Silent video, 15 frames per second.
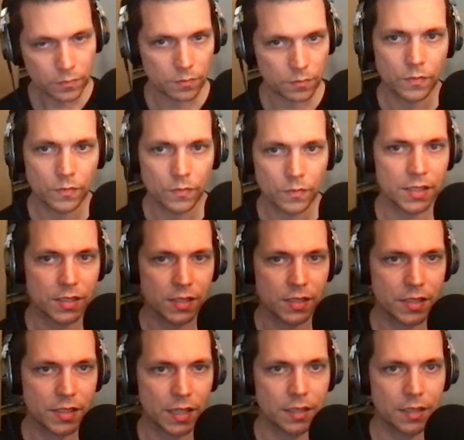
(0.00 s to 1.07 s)
Nice,
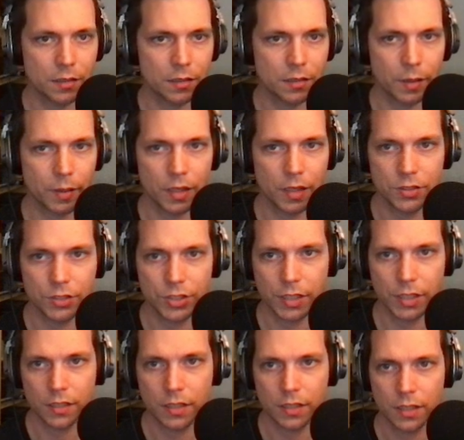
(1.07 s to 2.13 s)
sexy looking pawn
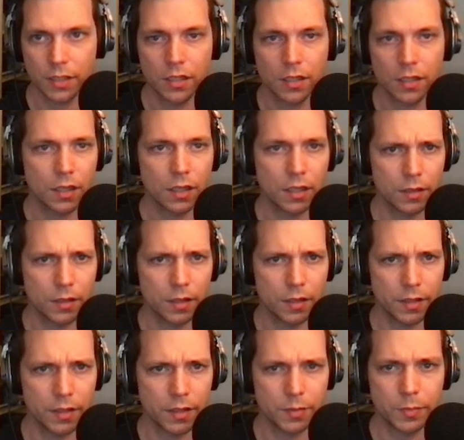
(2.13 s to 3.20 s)
chain, and
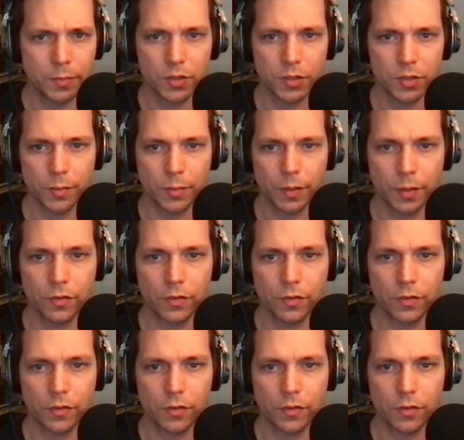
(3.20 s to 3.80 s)
it's bishop f4.